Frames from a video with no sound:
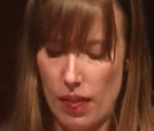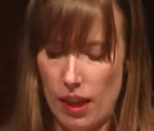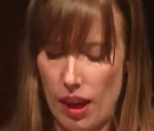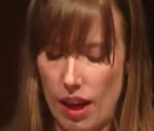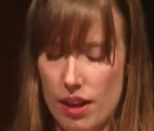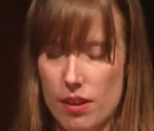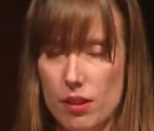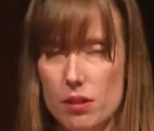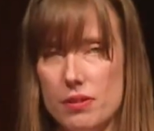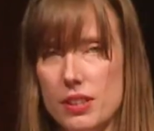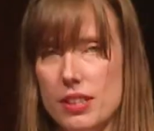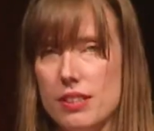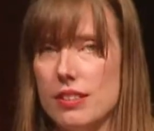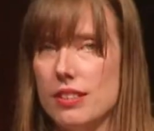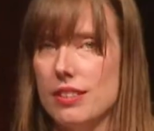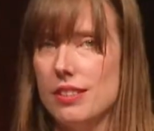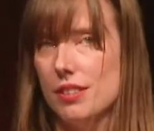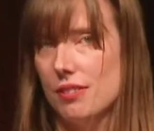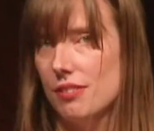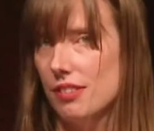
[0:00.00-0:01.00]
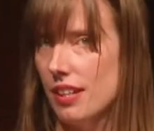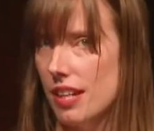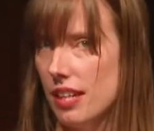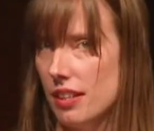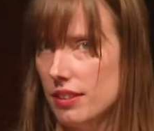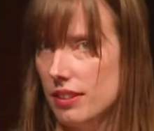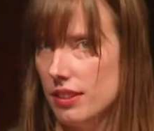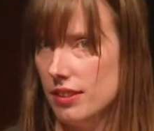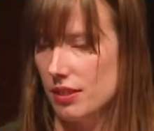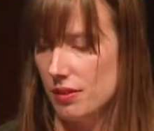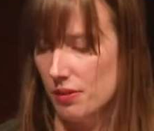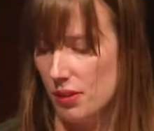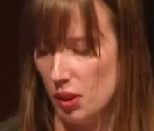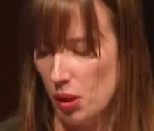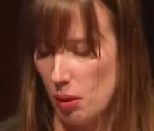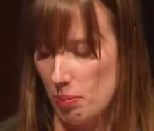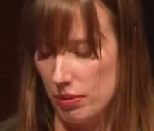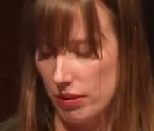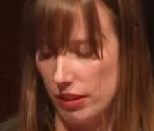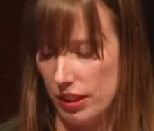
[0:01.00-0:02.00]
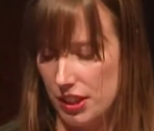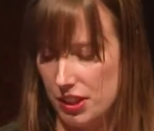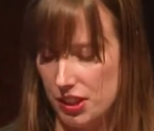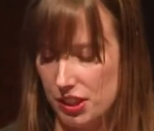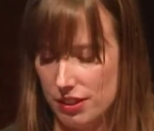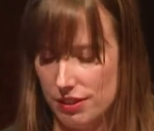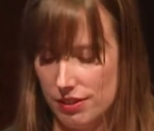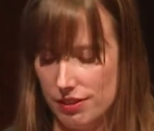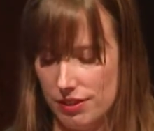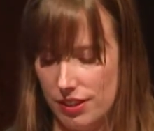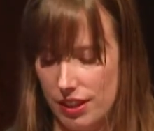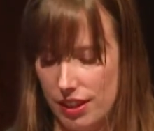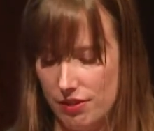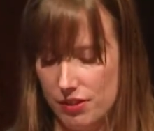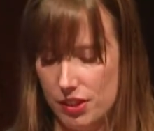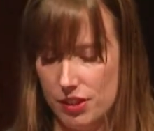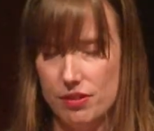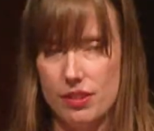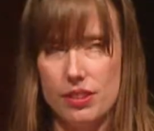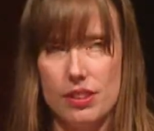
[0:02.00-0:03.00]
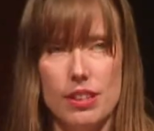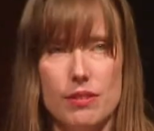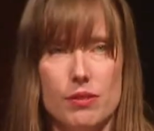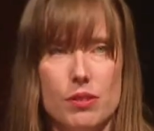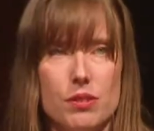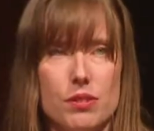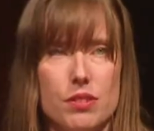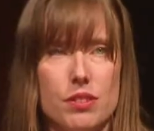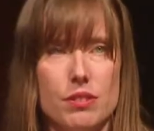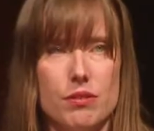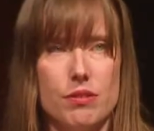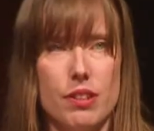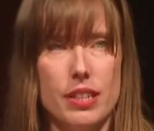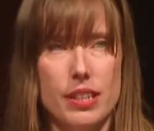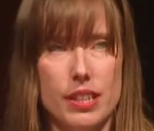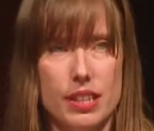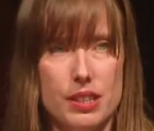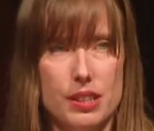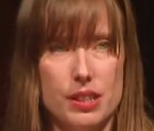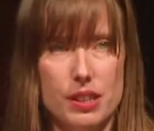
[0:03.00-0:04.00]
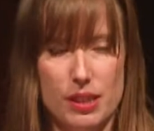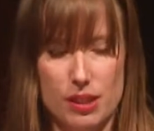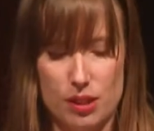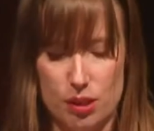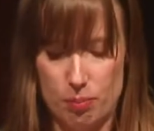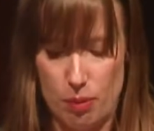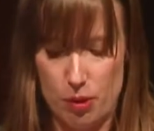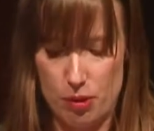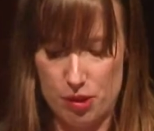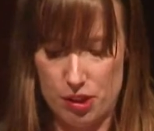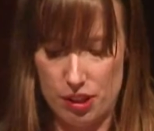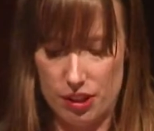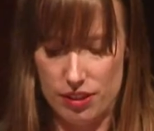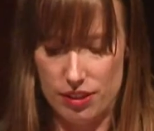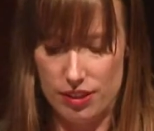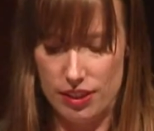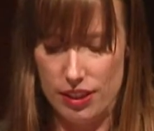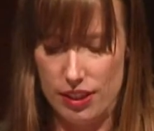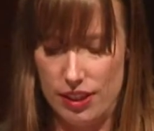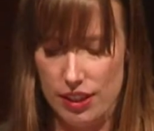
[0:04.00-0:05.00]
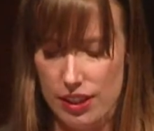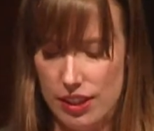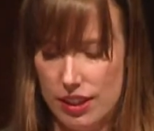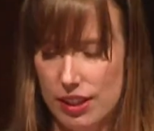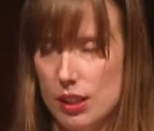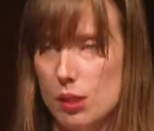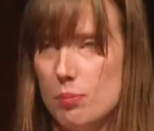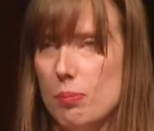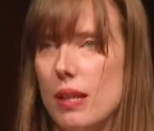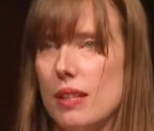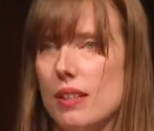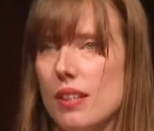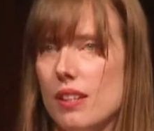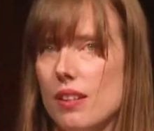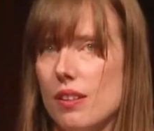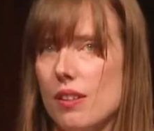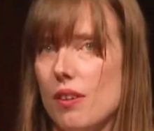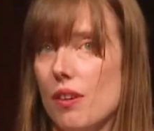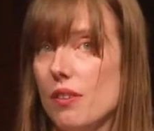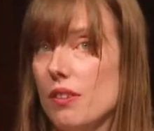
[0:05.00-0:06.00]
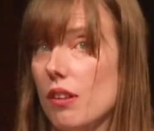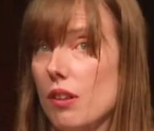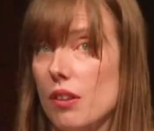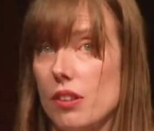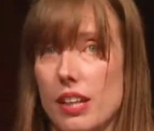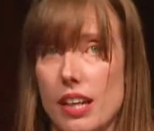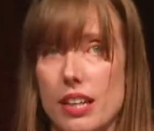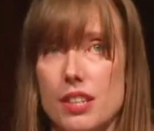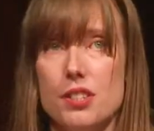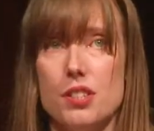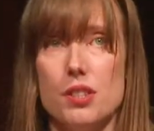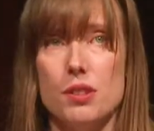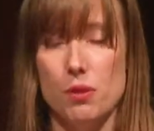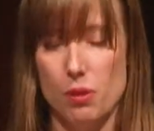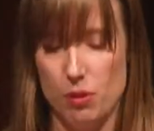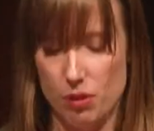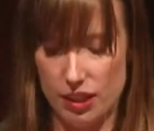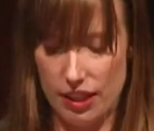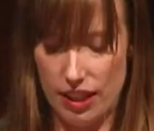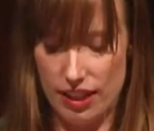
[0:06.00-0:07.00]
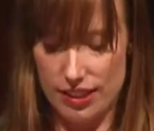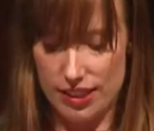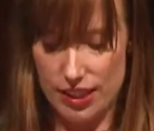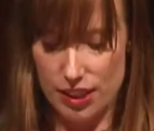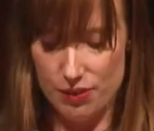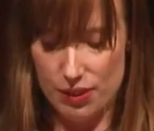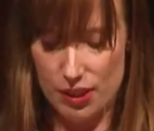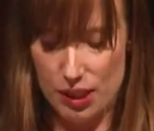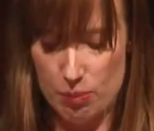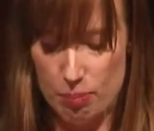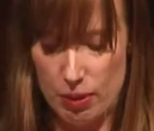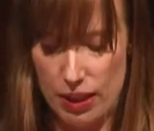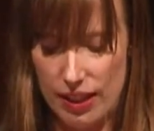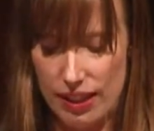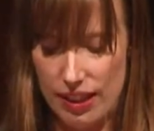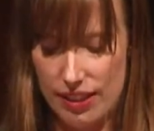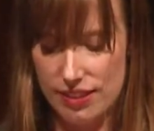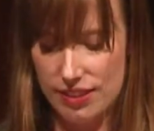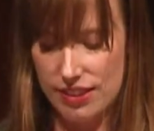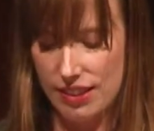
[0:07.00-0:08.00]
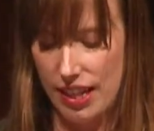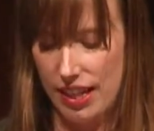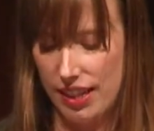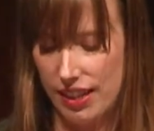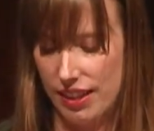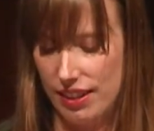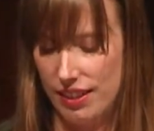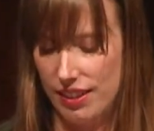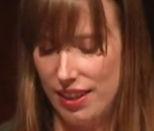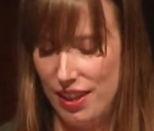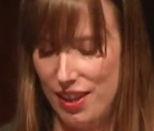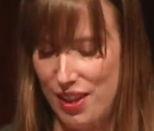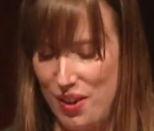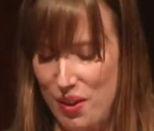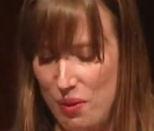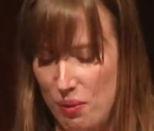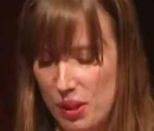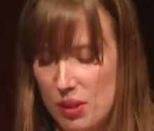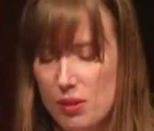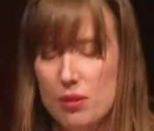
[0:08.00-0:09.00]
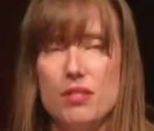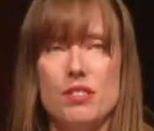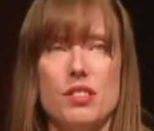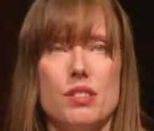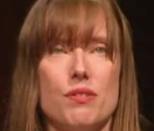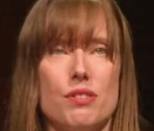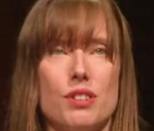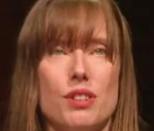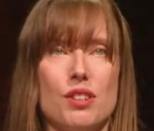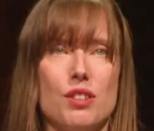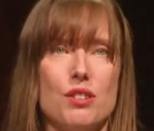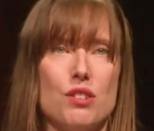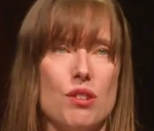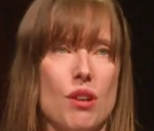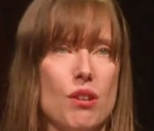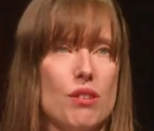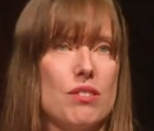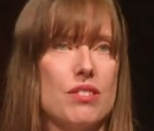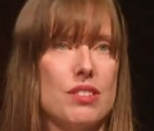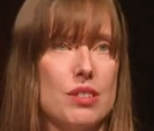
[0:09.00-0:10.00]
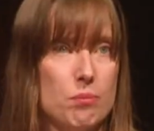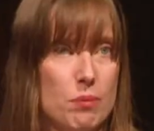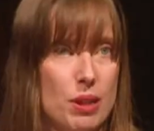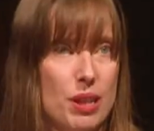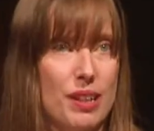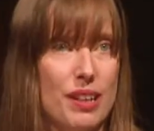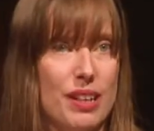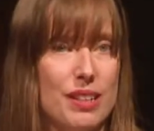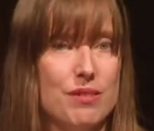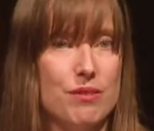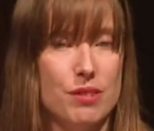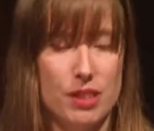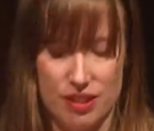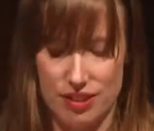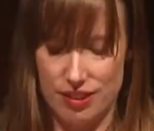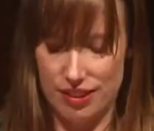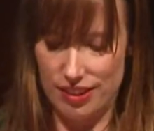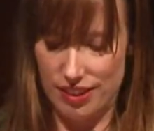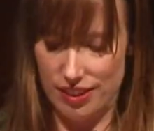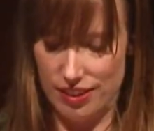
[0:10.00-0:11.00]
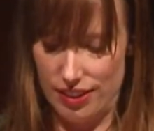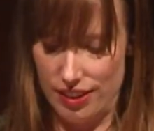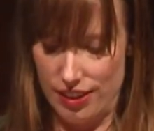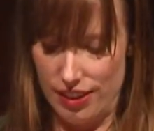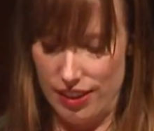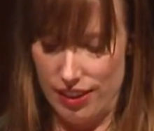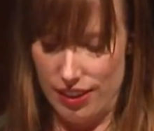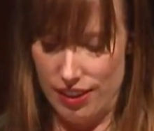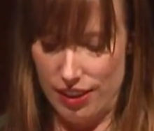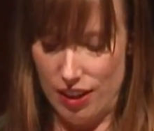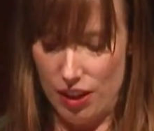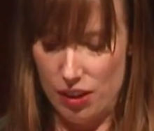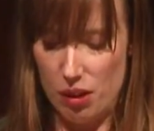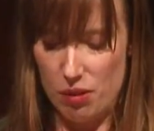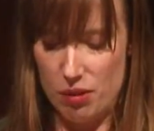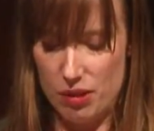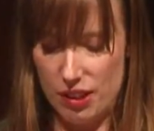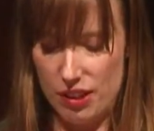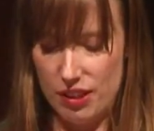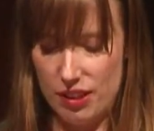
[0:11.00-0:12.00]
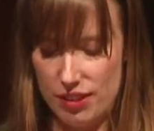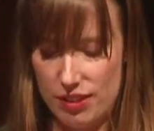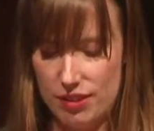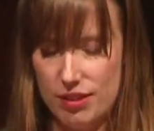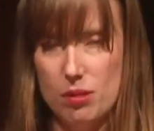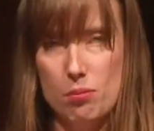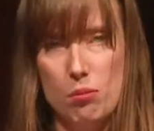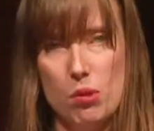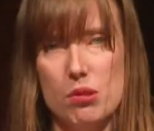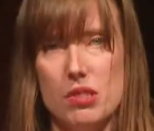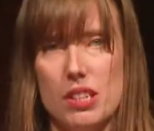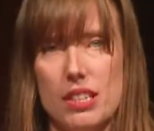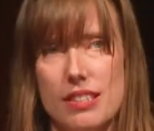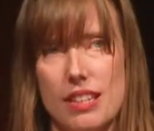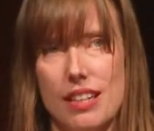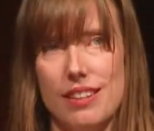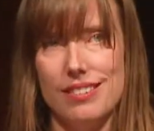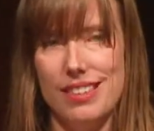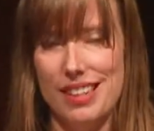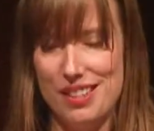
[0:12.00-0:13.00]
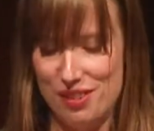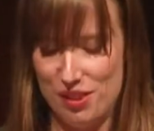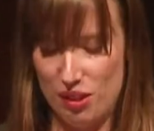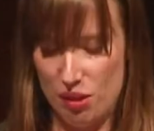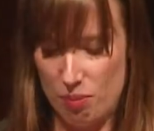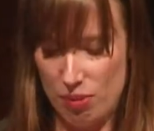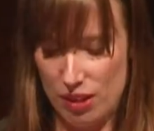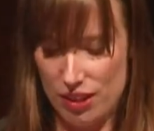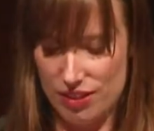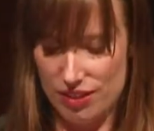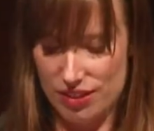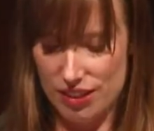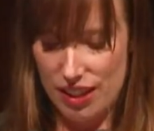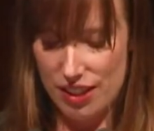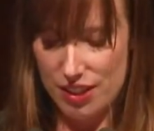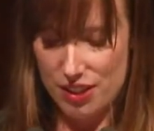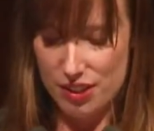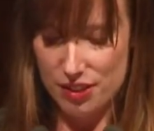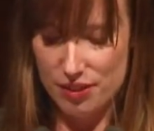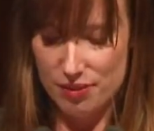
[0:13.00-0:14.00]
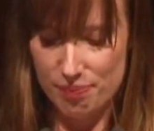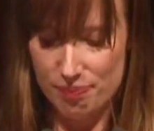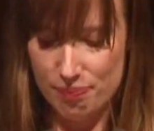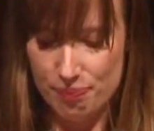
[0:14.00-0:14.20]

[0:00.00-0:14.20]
And obviously, different areas of the operation have different levels of radiation exposure. And depending on the location or the activity being undertaken, we use different controls to mitigate risk. I'll go into this in more detail later in the presentation.